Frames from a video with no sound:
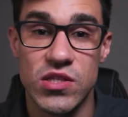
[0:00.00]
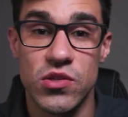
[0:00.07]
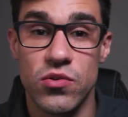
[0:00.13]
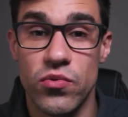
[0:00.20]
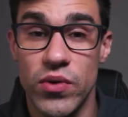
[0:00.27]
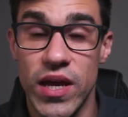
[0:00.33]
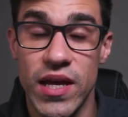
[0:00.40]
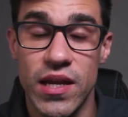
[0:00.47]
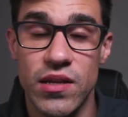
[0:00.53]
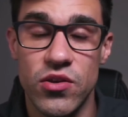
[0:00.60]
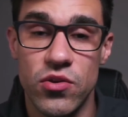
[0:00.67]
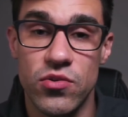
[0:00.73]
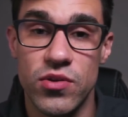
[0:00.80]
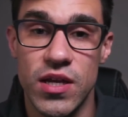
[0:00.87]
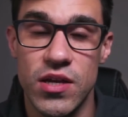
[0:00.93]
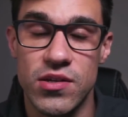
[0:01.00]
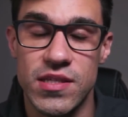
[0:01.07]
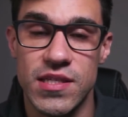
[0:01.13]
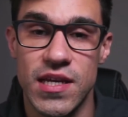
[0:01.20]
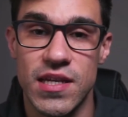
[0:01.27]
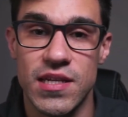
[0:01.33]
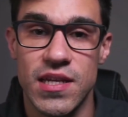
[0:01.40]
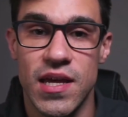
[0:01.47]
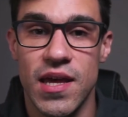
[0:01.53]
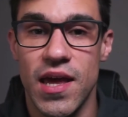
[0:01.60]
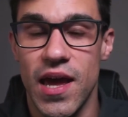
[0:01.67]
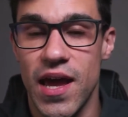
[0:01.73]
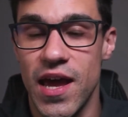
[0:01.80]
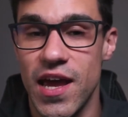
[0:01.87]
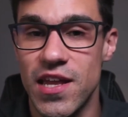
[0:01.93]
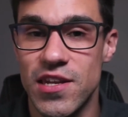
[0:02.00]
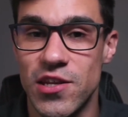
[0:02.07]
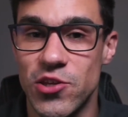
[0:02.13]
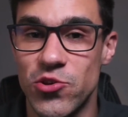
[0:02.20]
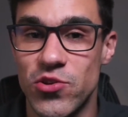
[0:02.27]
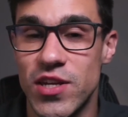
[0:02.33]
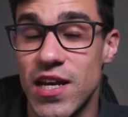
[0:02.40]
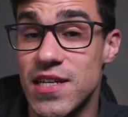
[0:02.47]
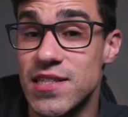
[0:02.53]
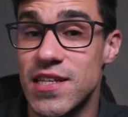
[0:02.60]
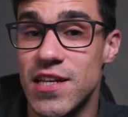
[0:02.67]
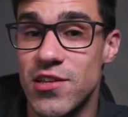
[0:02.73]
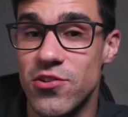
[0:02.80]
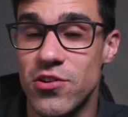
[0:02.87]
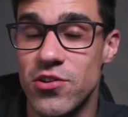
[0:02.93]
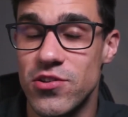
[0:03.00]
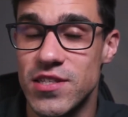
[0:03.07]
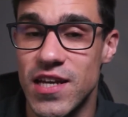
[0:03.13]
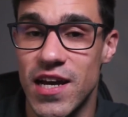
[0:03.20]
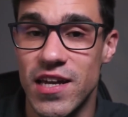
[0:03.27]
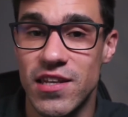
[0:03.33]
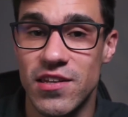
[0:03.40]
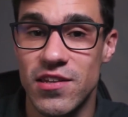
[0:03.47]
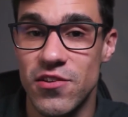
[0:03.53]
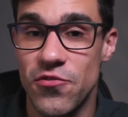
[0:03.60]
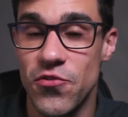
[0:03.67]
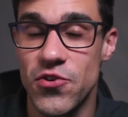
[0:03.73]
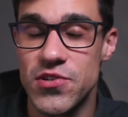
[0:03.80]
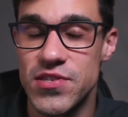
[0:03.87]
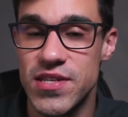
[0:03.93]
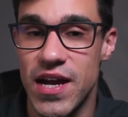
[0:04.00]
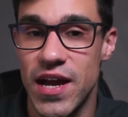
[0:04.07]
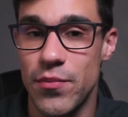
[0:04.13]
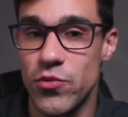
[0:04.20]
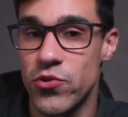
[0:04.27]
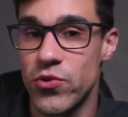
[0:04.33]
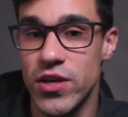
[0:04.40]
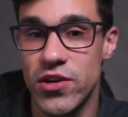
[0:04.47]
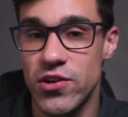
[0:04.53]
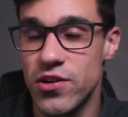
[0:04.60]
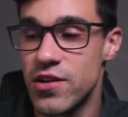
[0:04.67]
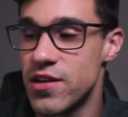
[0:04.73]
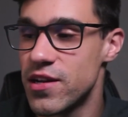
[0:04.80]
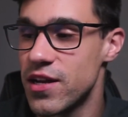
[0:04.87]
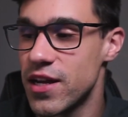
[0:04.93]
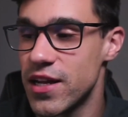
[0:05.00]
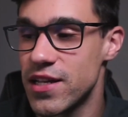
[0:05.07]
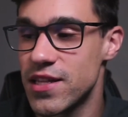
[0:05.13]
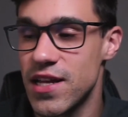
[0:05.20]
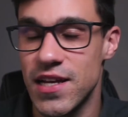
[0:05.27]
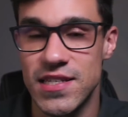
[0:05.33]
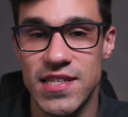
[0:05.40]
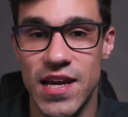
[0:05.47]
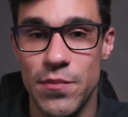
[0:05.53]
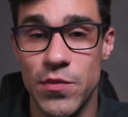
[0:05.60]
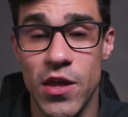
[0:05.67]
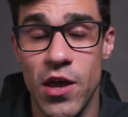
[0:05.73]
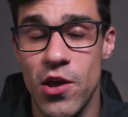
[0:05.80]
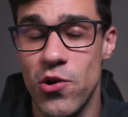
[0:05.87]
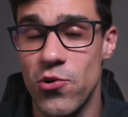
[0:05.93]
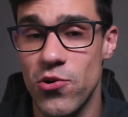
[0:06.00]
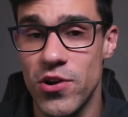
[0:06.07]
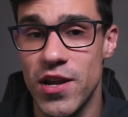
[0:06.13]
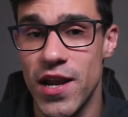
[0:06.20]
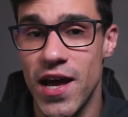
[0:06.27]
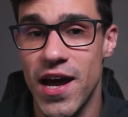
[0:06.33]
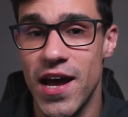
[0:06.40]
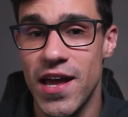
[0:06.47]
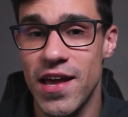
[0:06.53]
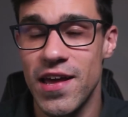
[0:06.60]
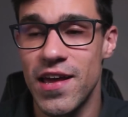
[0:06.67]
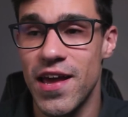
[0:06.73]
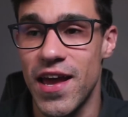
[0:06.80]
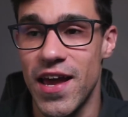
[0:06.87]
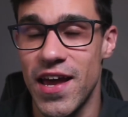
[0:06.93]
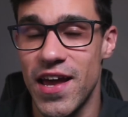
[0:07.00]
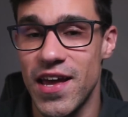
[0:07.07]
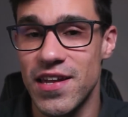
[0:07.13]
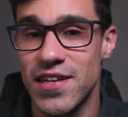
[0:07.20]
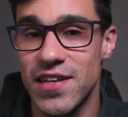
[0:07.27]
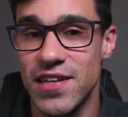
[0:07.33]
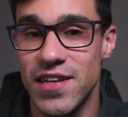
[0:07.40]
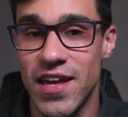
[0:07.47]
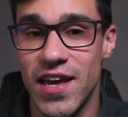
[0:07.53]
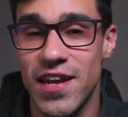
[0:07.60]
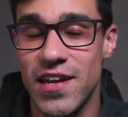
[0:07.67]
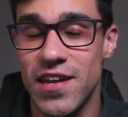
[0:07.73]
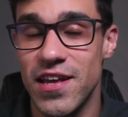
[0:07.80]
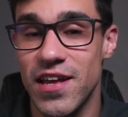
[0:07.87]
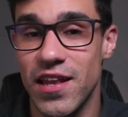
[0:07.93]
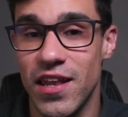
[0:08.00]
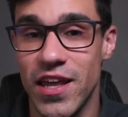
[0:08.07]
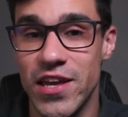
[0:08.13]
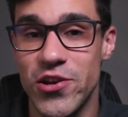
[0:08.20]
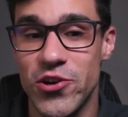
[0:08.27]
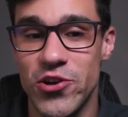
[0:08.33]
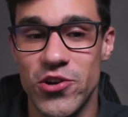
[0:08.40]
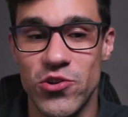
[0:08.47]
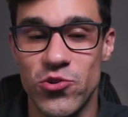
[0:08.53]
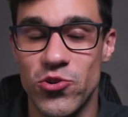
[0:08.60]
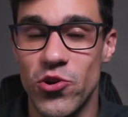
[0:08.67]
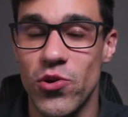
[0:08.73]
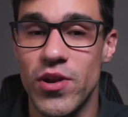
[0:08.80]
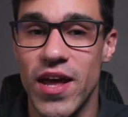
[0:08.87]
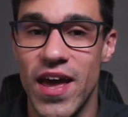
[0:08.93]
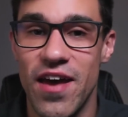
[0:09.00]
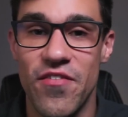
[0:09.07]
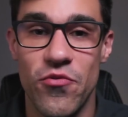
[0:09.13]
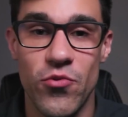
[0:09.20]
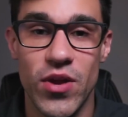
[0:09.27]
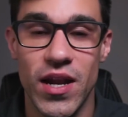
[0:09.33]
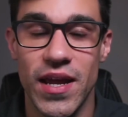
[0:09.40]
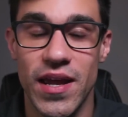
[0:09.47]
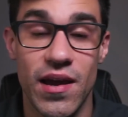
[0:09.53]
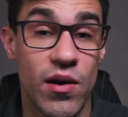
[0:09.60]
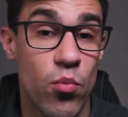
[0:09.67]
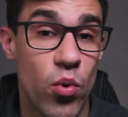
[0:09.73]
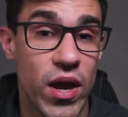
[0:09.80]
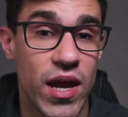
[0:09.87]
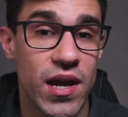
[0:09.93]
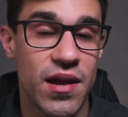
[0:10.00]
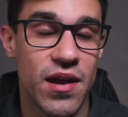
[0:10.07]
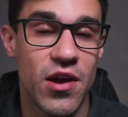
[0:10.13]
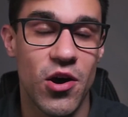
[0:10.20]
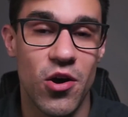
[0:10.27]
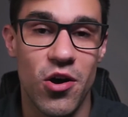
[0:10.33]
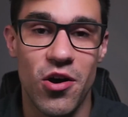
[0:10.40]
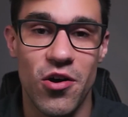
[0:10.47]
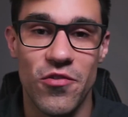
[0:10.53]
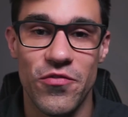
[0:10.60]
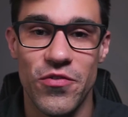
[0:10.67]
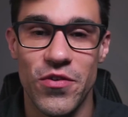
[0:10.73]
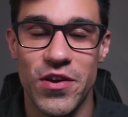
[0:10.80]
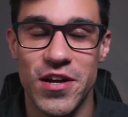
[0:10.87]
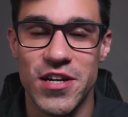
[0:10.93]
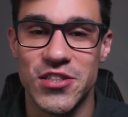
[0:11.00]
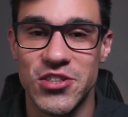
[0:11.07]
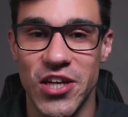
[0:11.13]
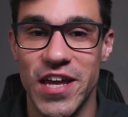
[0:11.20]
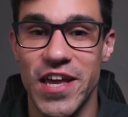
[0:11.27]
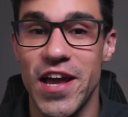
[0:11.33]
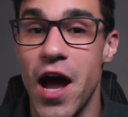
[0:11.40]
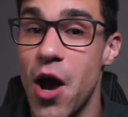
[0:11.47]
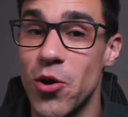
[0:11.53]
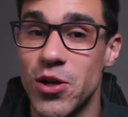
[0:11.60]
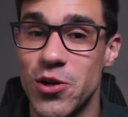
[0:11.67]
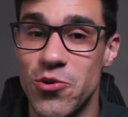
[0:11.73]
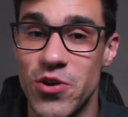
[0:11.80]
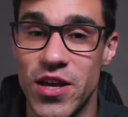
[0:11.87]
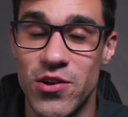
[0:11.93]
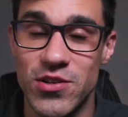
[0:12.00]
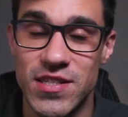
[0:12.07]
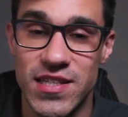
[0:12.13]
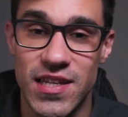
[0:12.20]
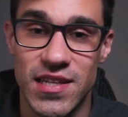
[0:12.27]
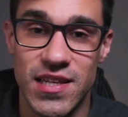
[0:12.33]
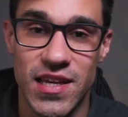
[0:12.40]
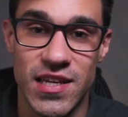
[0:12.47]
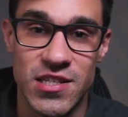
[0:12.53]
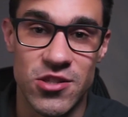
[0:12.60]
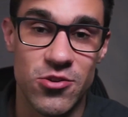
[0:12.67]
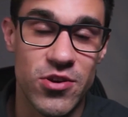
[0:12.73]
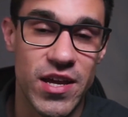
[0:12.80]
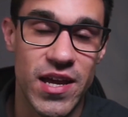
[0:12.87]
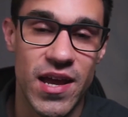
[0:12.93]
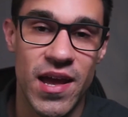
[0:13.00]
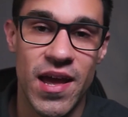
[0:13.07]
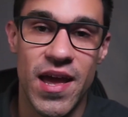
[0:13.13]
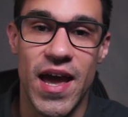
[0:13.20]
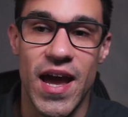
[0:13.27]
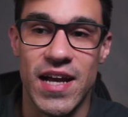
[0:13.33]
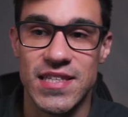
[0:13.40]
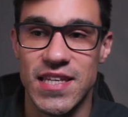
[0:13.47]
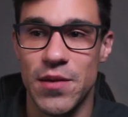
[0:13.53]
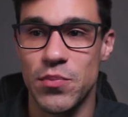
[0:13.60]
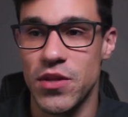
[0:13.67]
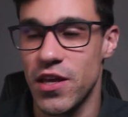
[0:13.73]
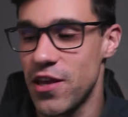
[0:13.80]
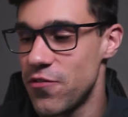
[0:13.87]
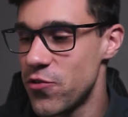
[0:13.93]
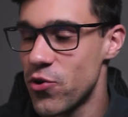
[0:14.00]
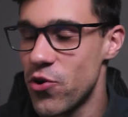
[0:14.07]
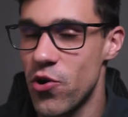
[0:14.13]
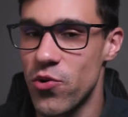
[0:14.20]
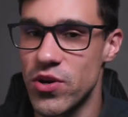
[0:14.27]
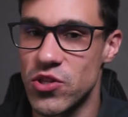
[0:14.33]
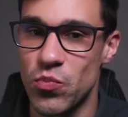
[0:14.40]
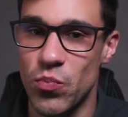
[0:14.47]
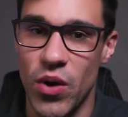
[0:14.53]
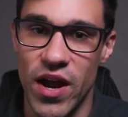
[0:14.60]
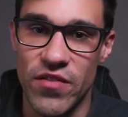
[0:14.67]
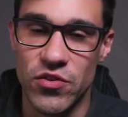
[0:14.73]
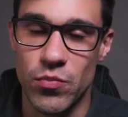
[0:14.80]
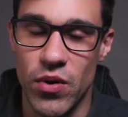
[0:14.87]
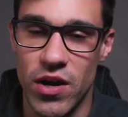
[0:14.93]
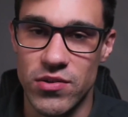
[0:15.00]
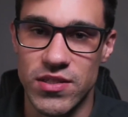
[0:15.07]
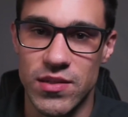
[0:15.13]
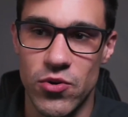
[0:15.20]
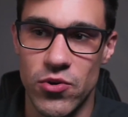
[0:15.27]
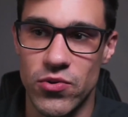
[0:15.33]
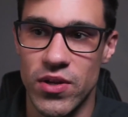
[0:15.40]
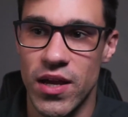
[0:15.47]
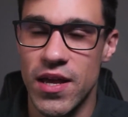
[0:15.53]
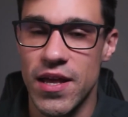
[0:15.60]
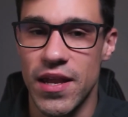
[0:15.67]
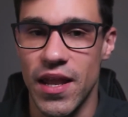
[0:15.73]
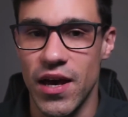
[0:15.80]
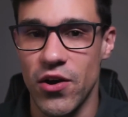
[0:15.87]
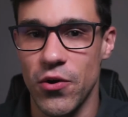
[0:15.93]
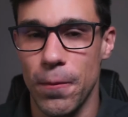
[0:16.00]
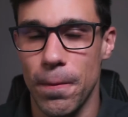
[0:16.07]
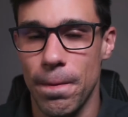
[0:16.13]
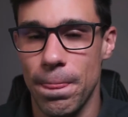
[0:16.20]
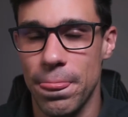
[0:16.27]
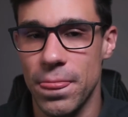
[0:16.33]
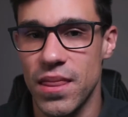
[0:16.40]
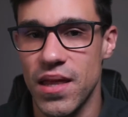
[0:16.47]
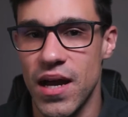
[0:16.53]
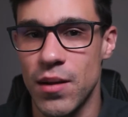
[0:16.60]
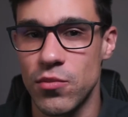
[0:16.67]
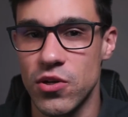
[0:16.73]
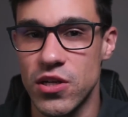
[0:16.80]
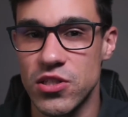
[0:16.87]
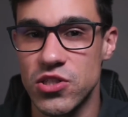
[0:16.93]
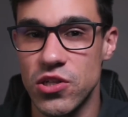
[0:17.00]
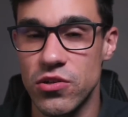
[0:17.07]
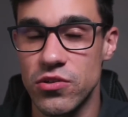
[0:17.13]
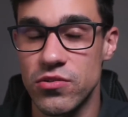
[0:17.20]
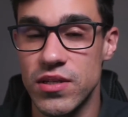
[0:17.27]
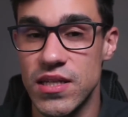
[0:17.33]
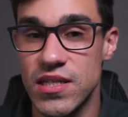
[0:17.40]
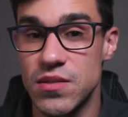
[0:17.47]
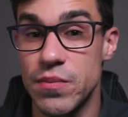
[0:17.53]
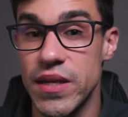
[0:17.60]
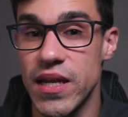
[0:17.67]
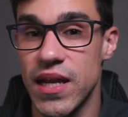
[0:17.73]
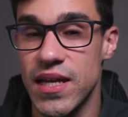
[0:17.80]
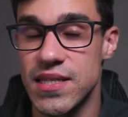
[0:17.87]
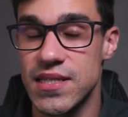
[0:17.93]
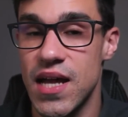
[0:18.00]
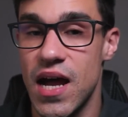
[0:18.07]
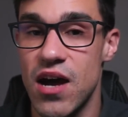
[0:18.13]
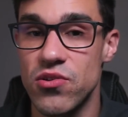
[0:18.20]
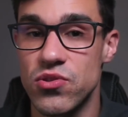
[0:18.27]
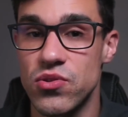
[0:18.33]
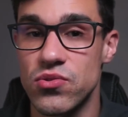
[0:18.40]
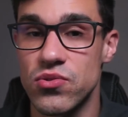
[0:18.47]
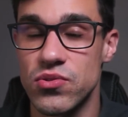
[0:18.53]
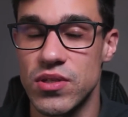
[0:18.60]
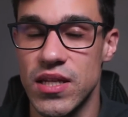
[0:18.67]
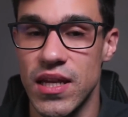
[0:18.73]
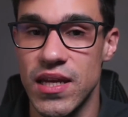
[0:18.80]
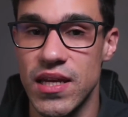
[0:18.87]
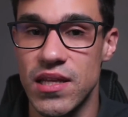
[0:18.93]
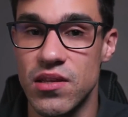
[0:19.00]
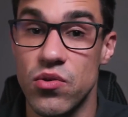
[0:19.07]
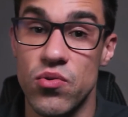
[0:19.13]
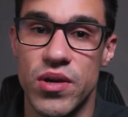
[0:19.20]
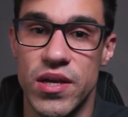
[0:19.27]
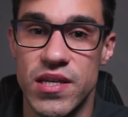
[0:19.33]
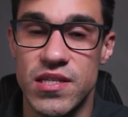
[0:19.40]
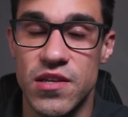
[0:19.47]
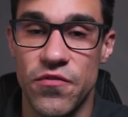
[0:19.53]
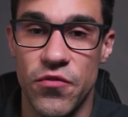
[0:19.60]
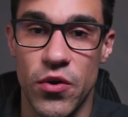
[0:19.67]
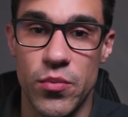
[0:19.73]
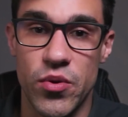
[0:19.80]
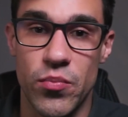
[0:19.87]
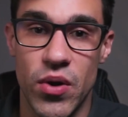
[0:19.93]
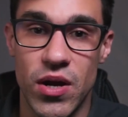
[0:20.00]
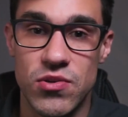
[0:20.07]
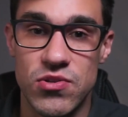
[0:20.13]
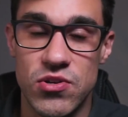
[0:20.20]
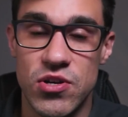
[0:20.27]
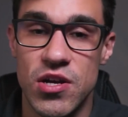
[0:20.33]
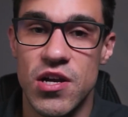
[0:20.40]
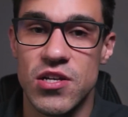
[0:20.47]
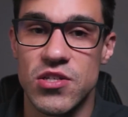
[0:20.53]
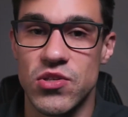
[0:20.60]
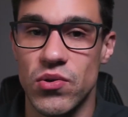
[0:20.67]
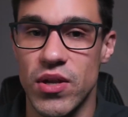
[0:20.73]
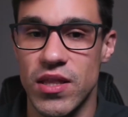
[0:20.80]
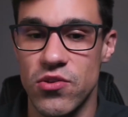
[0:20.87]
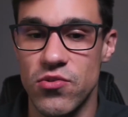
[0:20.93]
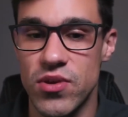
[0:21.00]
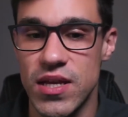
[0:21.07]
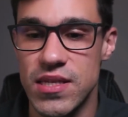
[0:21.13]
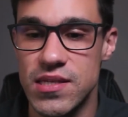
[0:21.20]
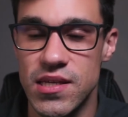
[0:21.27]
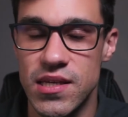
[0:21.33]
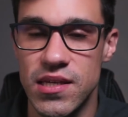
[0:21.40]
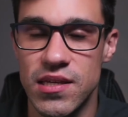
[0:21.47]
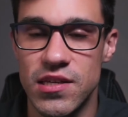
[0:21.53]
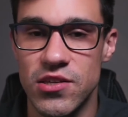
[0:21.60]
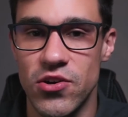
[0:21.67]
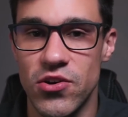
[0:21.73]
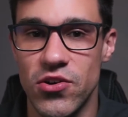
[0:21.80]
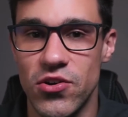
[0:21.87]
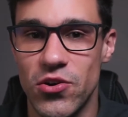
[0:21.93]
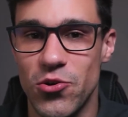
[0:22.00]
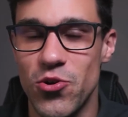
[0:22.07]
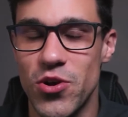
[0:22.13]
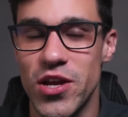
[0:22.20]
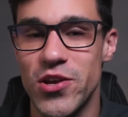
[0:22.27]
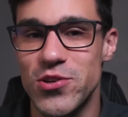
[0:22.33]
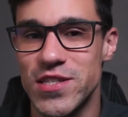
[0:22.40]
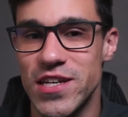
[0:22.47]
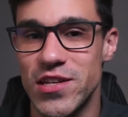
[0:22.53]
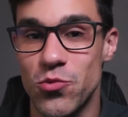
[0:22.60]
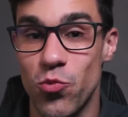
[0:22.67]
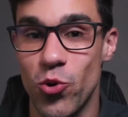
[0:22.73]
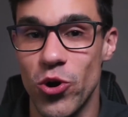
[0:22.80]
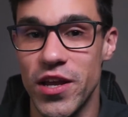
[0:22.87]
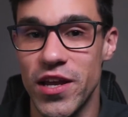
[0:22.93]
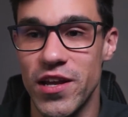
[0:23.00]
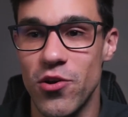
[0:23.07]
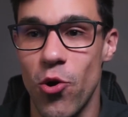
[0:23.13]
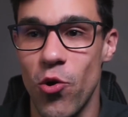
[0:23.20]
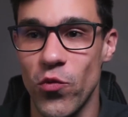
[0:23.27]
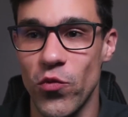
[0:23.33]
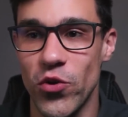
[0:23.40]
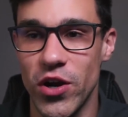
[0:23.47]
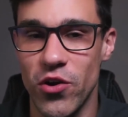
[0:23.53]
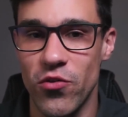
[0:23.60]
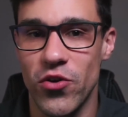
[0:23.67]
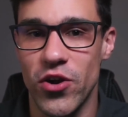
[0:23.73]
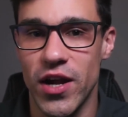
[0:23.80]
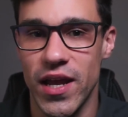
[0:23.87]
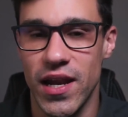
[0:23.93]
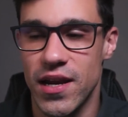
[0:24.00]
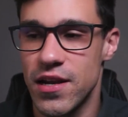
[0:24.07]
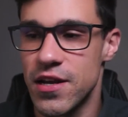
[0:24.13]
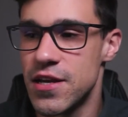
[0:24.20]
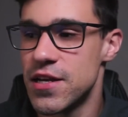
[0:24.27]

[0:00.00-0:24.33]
created your cookie consent and you tested it on your site the first time, you either clicked accept or deny, and then later you don't have really a way of checking how the cookie consent is looking, except if you go into private browsing mode. Now, I'm gonna show you in this mini lesson how to delete cookies from your browser so that you can see your cookie consent working over and over again.